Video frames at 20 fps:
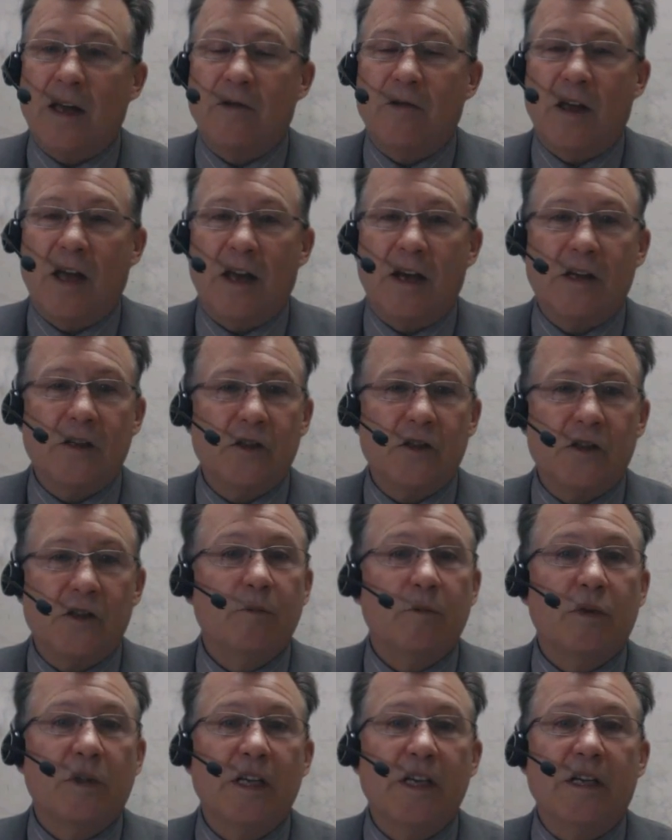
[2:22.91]
advantage
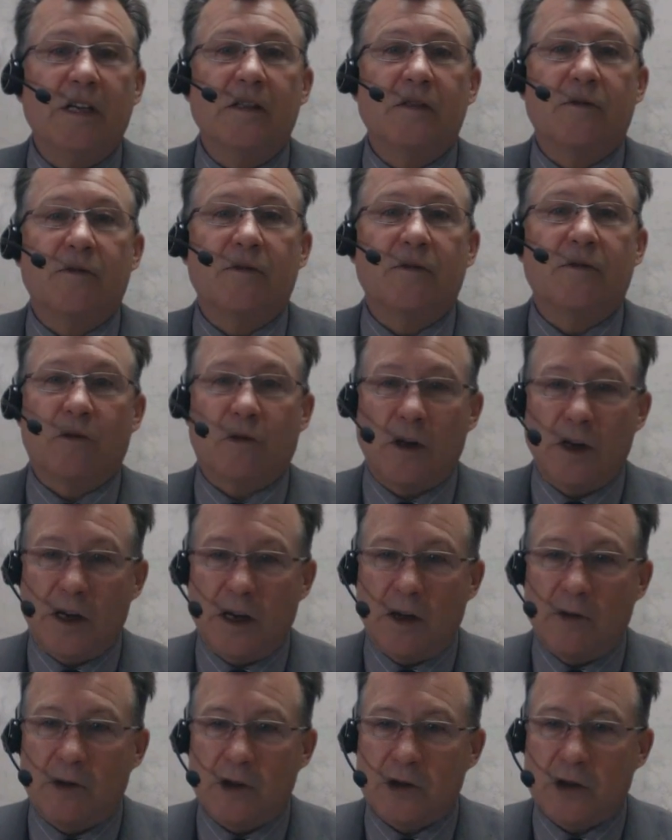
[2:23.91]
please feel free to
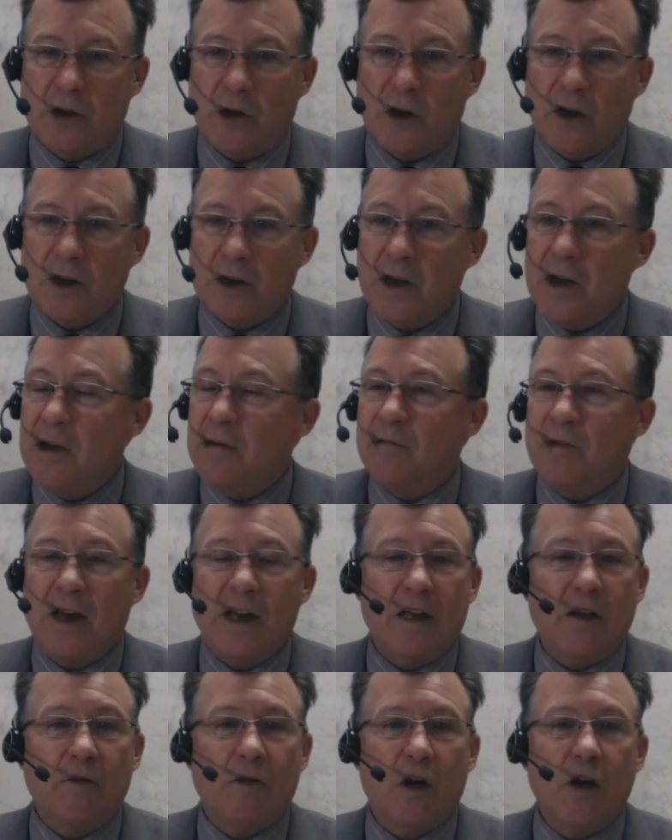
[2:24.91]
give us a call.
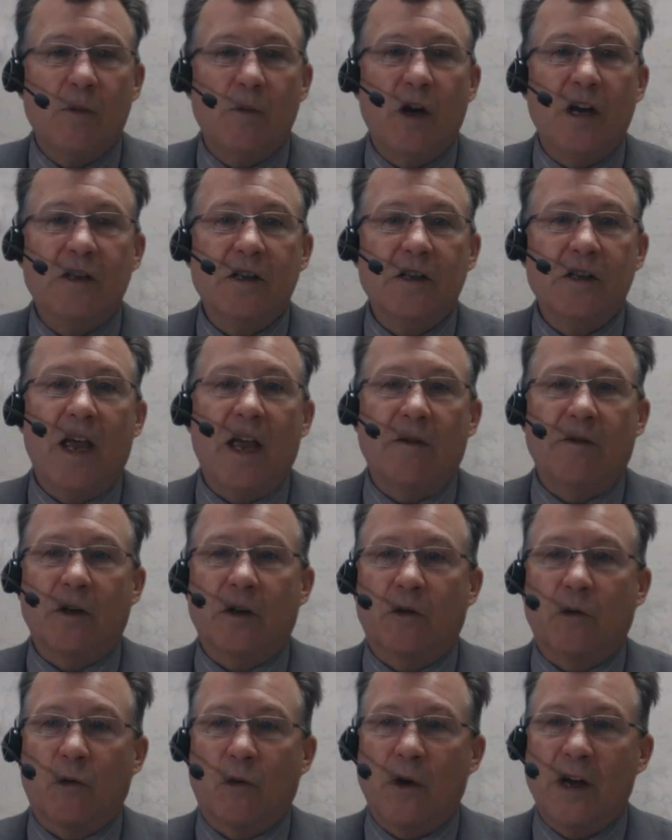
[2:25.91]
Thank you very much. Have a
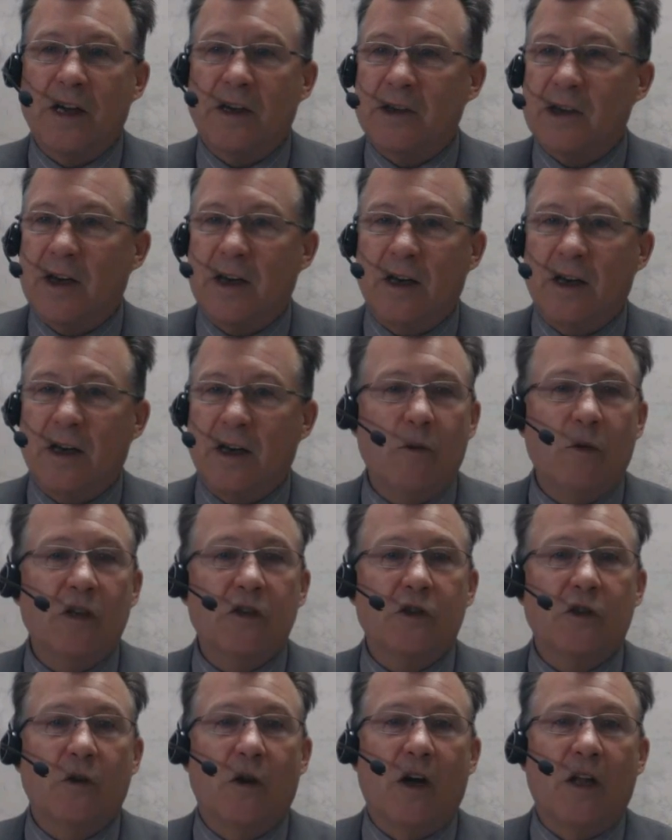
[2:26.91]
great day, and we
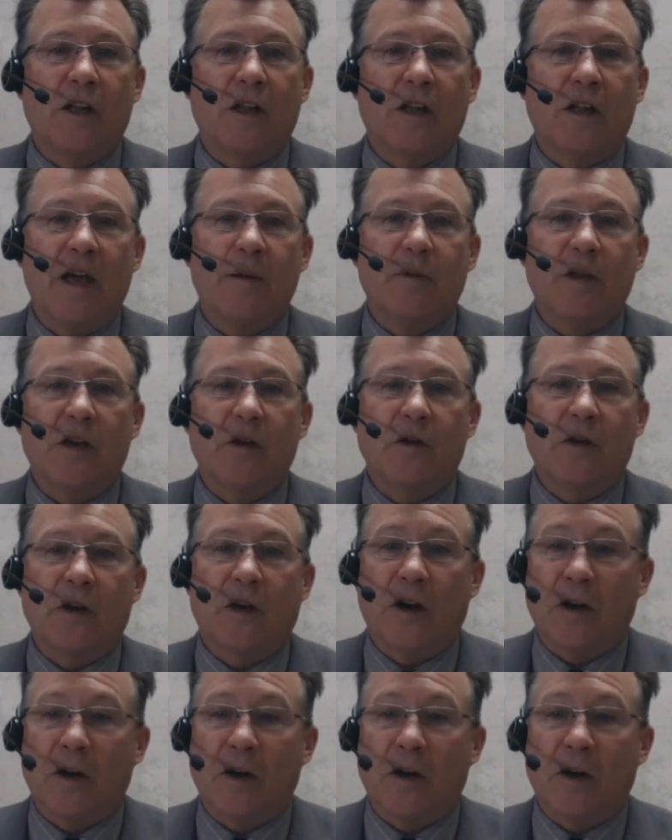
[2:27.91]
wish you all a Happy New